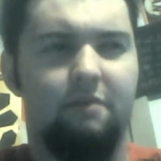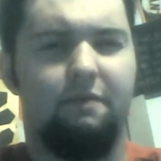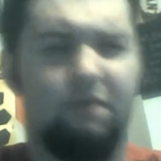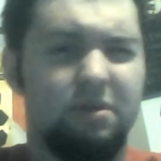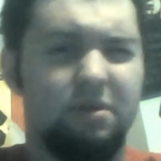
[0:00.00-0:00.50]

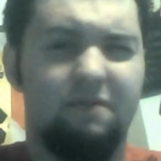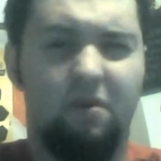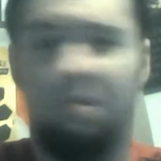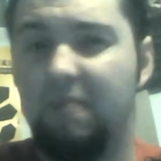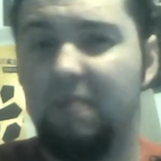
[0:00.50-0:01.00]
First of
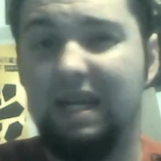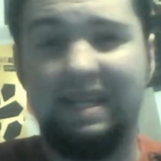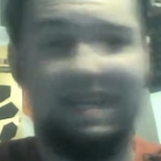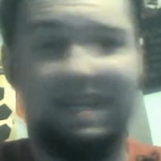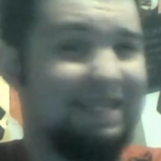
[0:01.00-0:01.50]
all, the
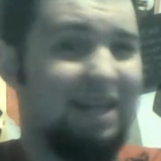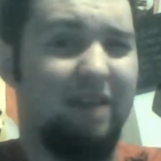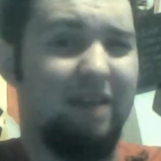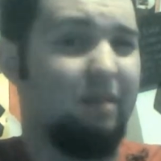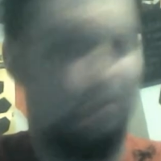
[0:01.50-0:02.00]
media is
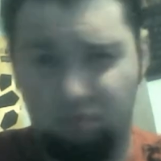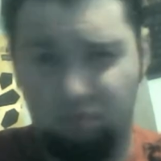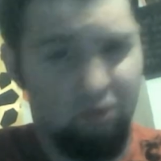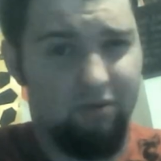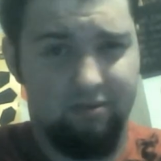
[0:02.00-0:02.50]
not
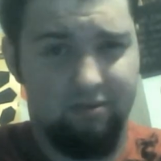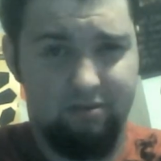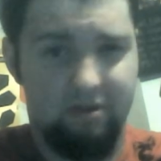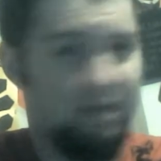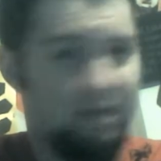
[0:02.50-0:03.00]
liberal
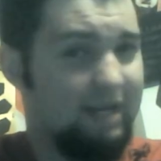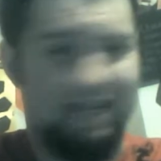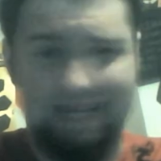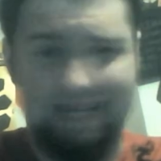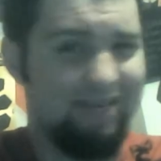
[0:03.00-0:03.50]

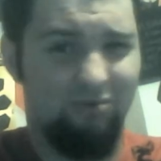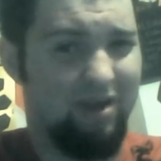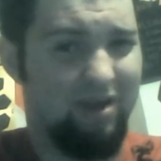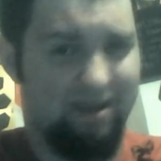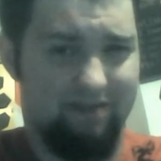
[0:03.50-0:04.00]
in any
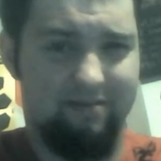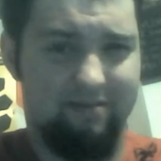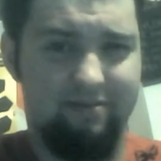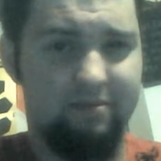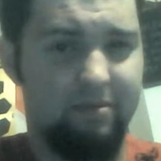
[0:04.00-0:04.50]
way.
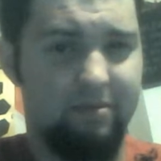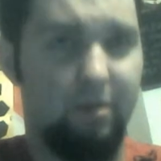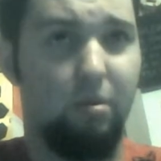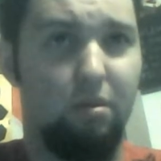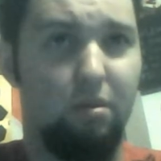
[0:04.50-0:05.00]

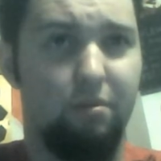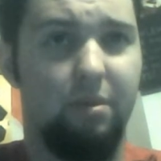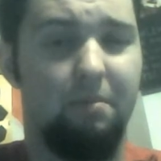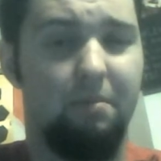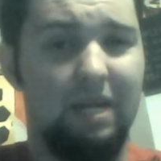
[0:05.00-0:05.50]
The, lib-
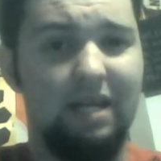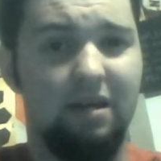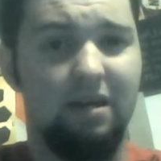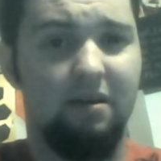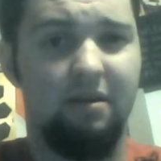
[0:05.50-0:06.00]
the
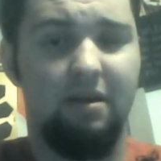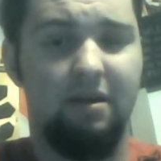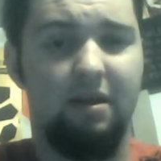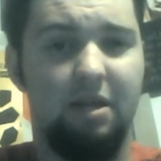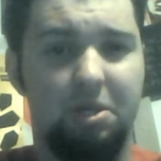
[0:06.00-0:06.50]
media
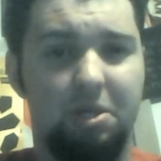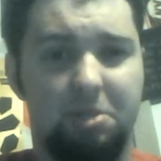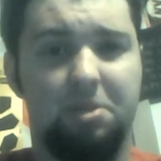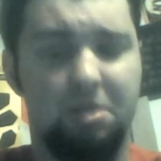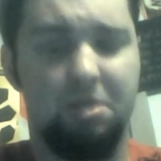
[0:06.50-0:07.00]

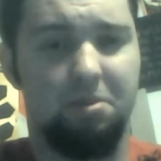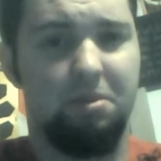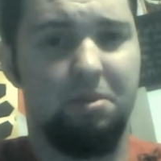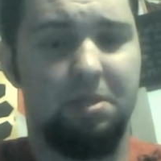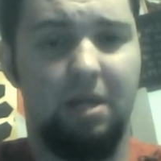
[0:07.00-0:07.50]
is
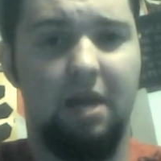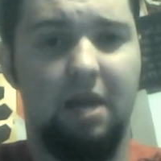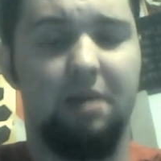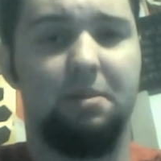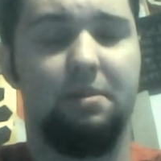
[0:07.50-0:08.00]
centrist
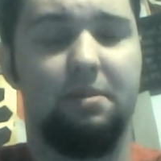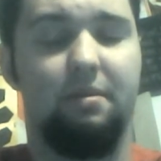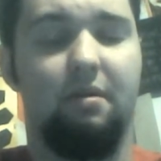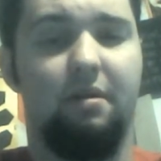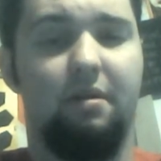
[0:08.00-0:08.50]
and
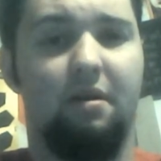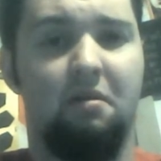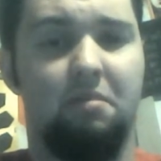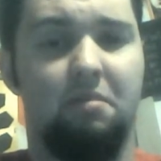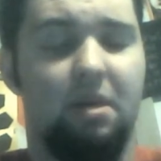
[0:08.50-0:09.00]
it's,
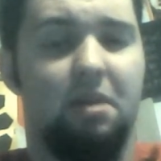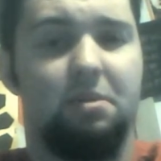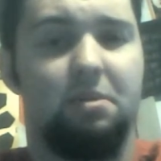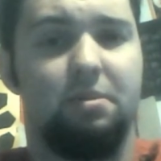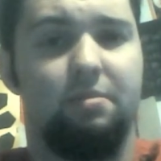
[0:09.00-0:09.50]
and
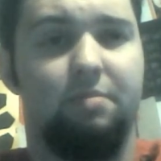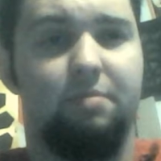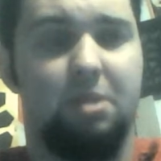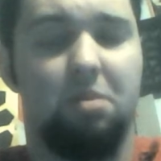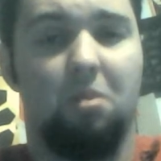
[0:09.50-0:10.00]
it's
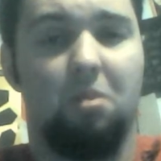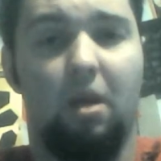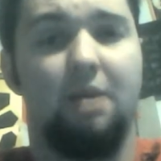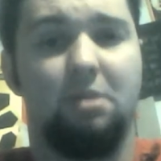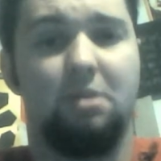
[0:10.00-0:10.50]

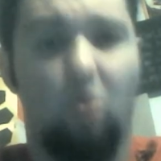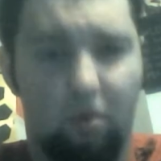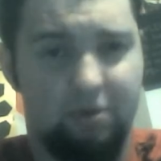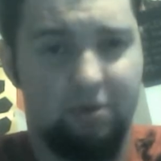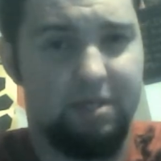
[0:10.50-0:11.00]
centralized
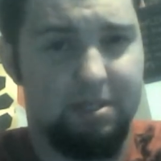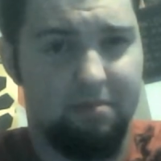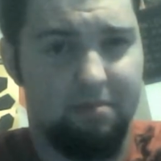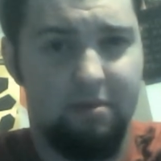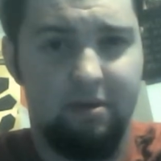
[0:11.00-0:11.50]

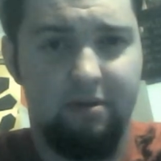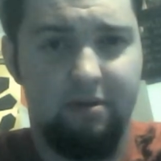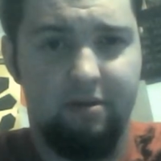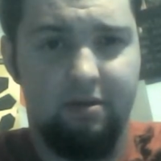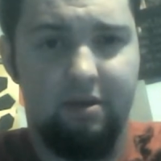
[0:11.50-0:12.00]
corporatism
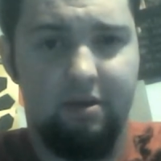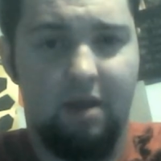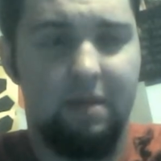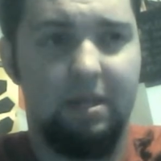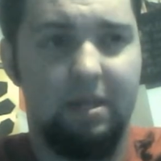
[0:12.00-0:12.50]

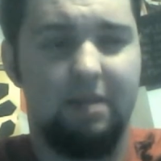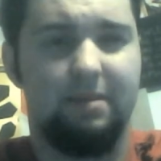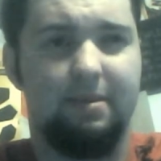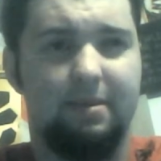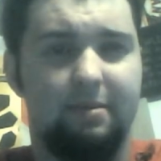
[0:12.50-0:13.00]
I mean,
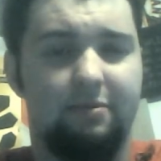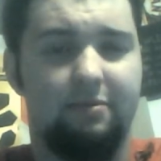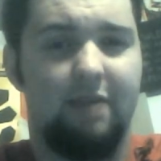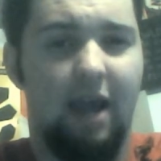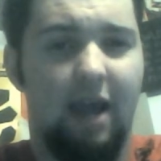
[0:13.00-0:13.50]
that's
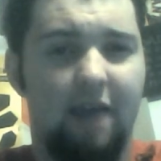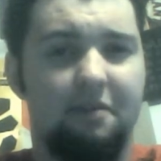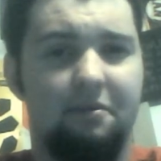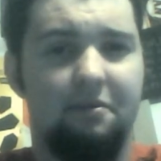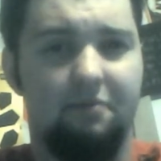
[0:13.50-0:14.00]

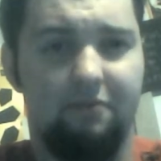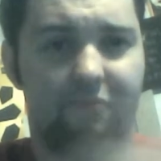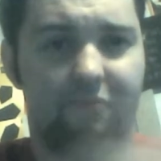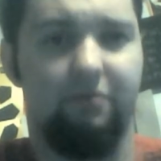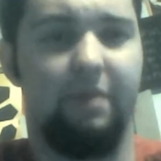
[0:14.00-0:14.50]
kind of
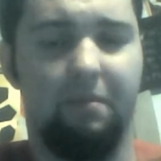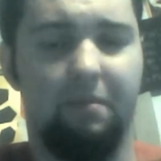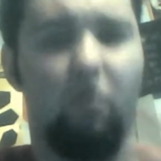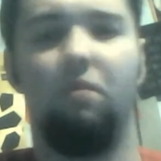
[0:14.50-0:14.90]
the